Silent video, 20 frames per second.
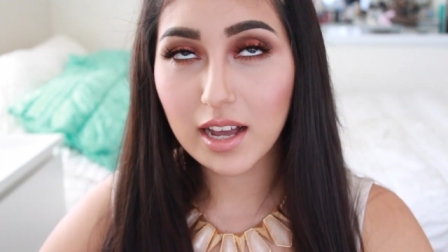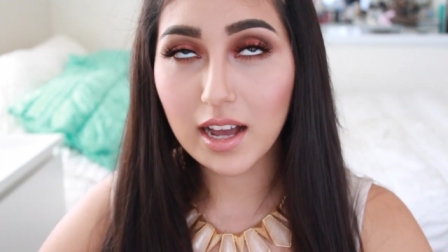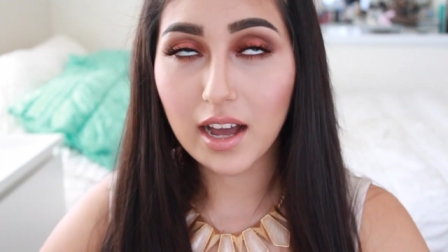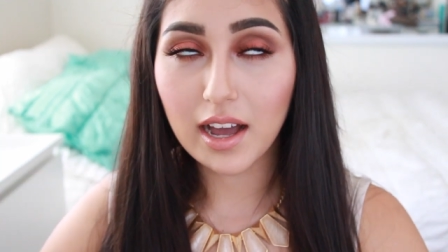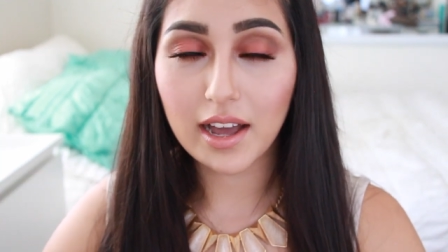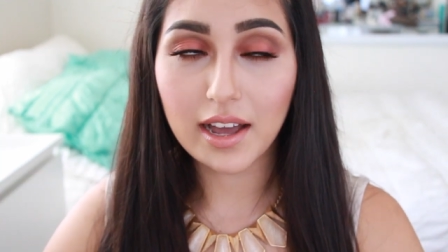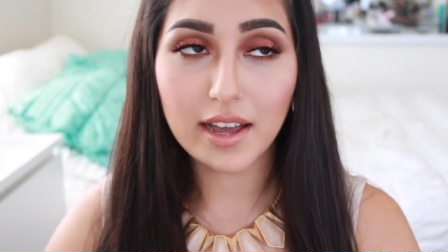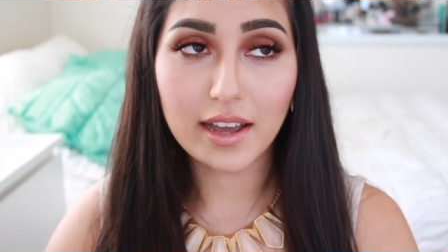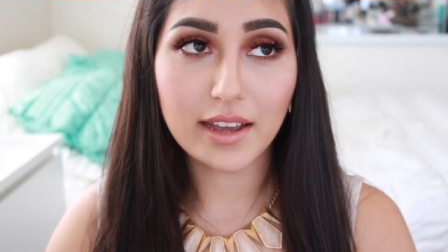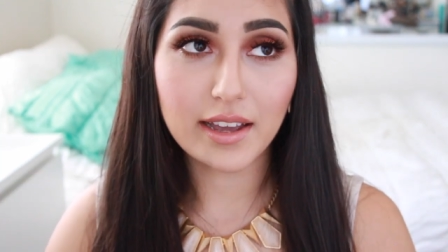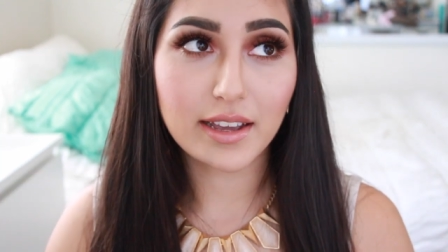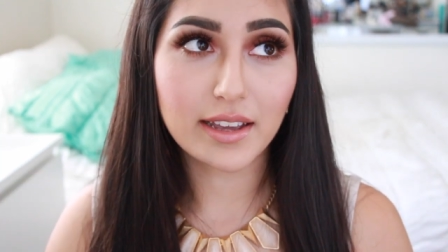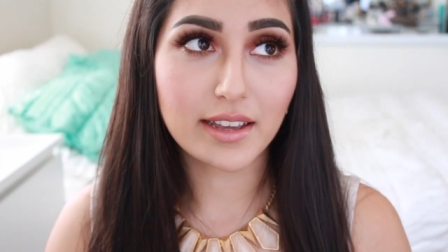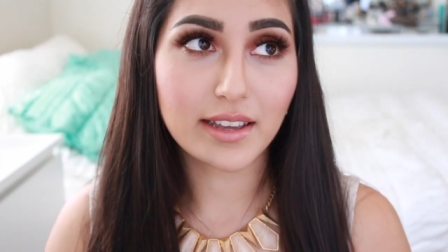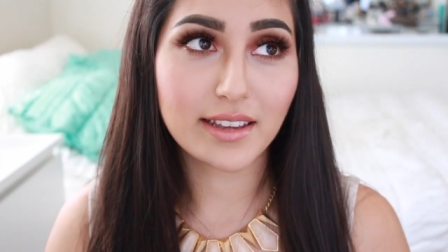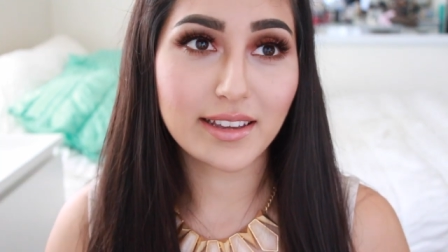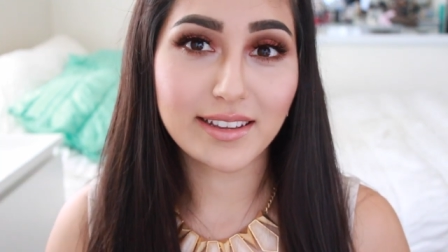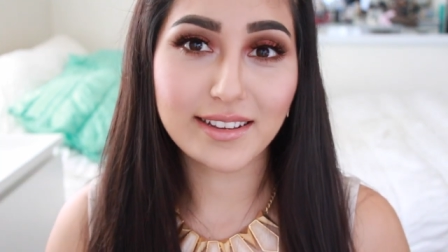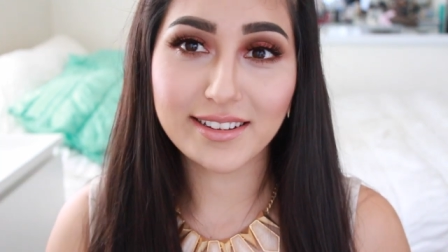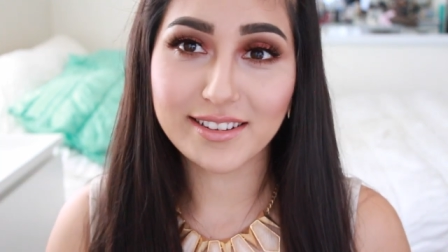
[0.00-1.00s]

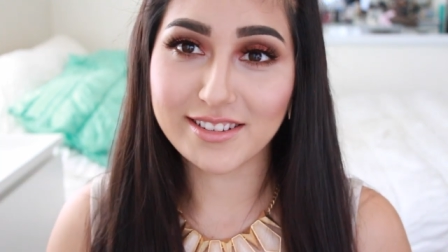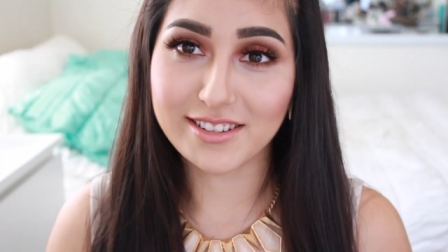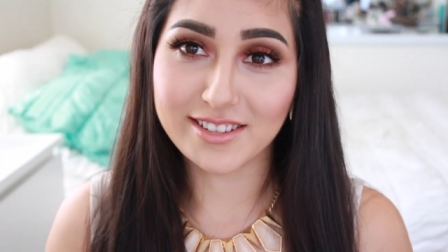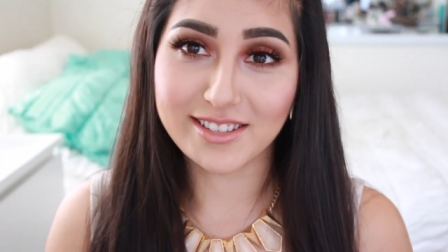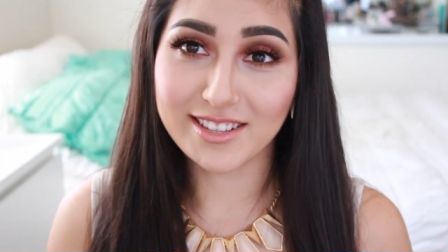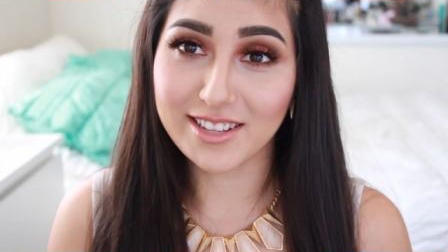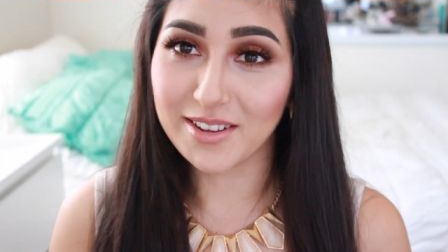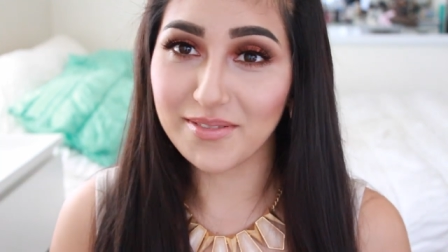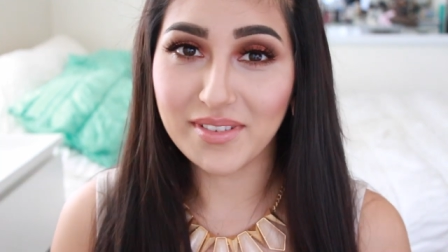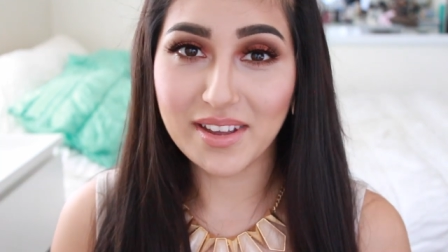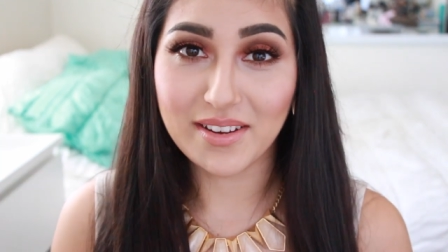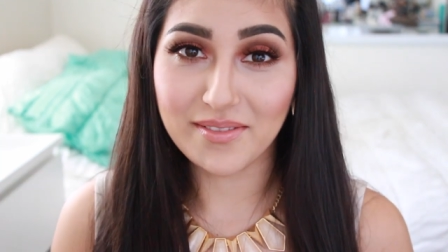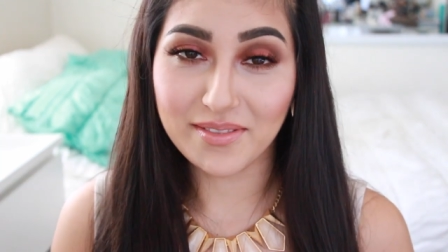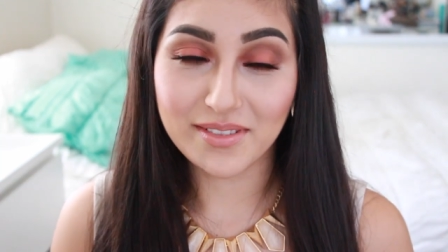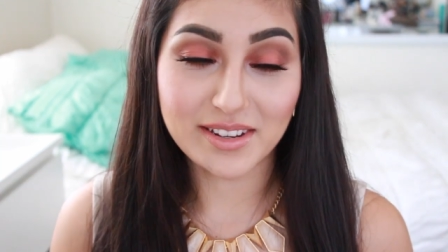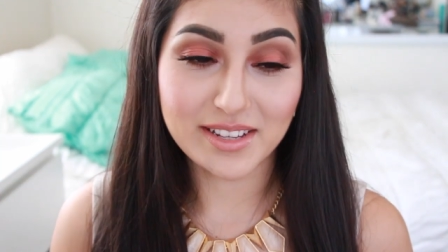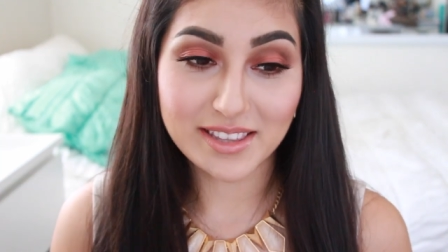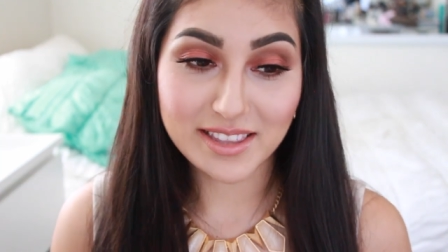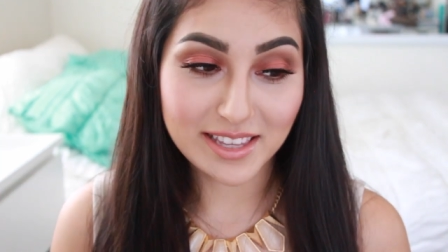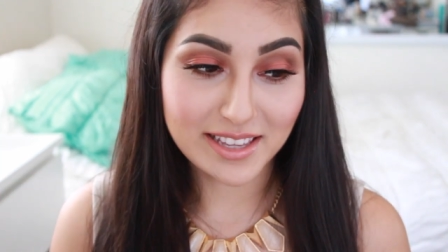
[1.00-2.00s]
I just love
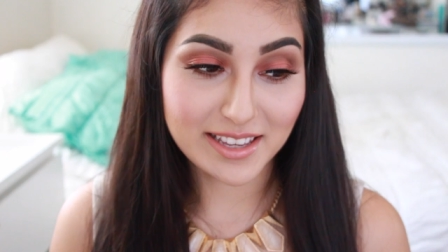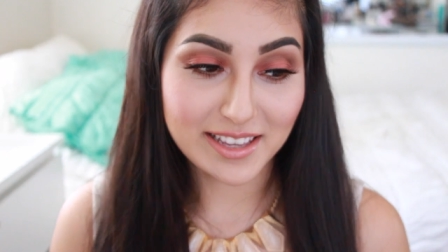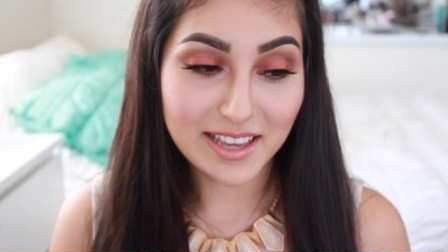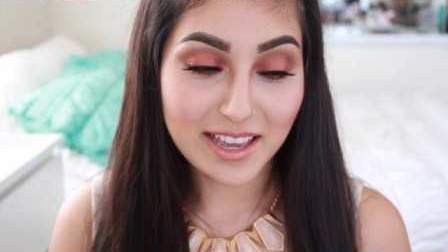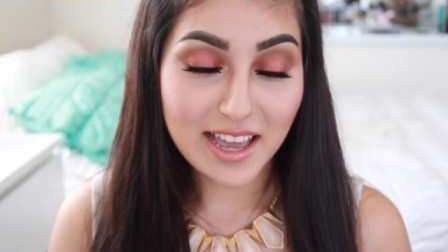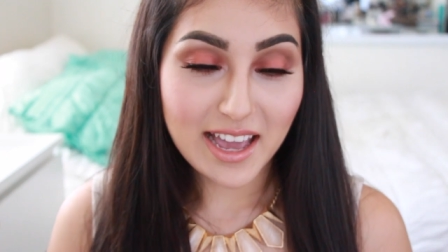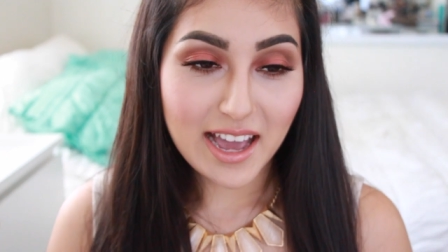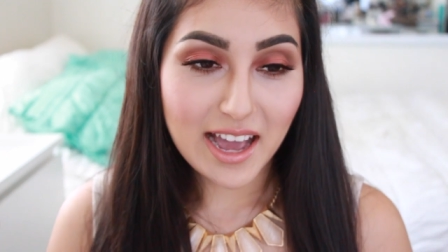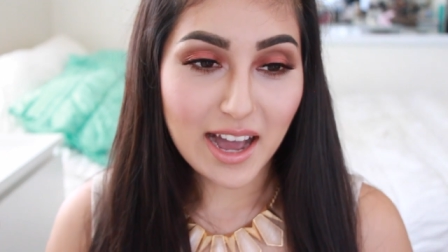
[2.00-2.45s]
everything.